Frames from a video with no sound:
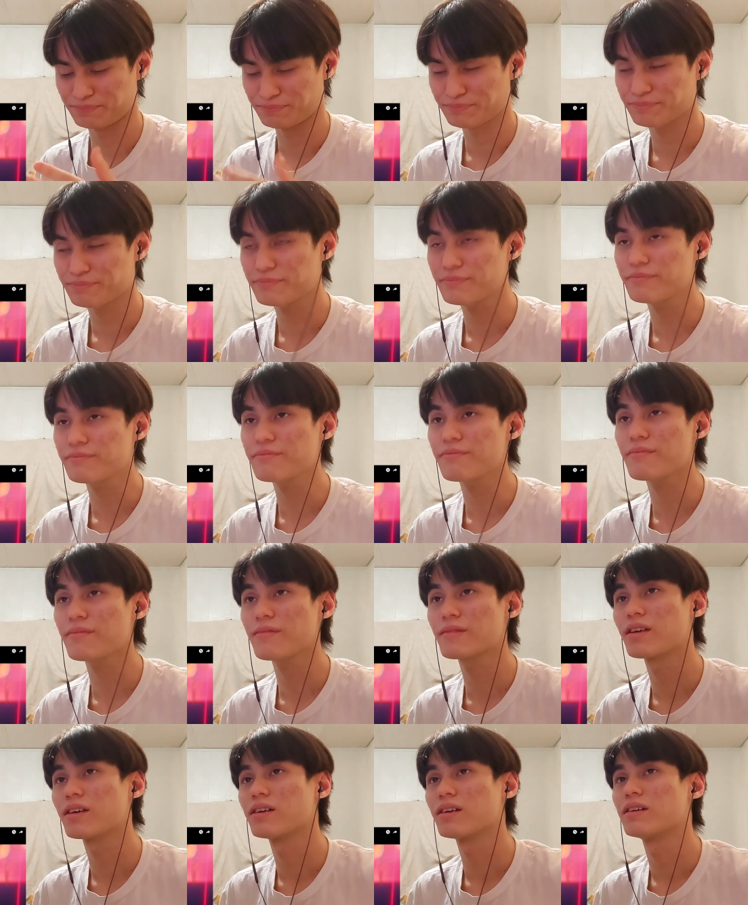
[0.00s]

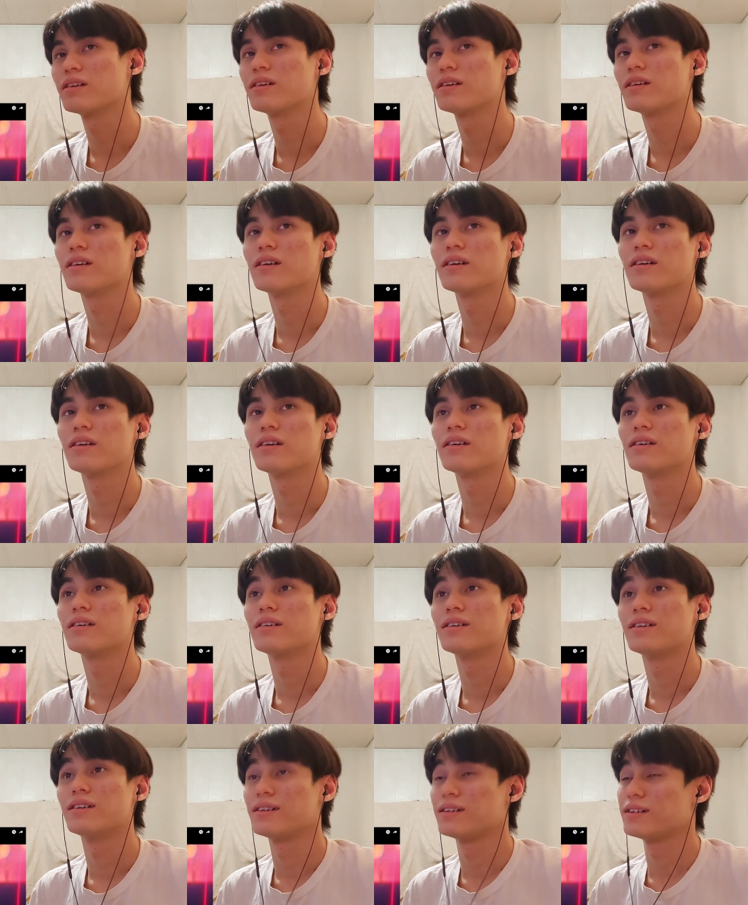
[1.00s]

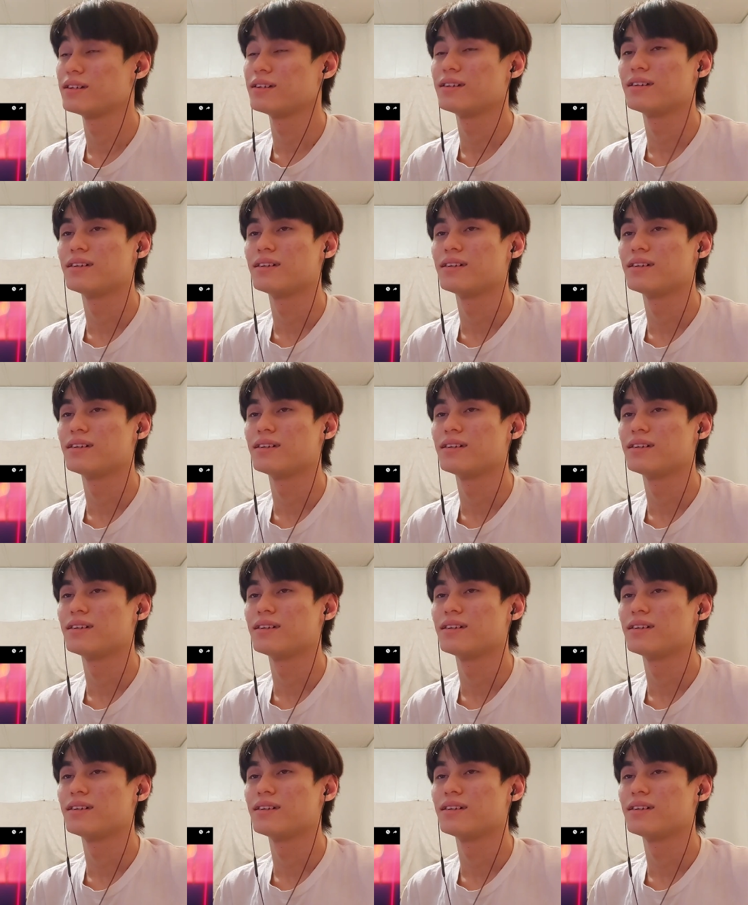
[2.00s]
Nothing is said.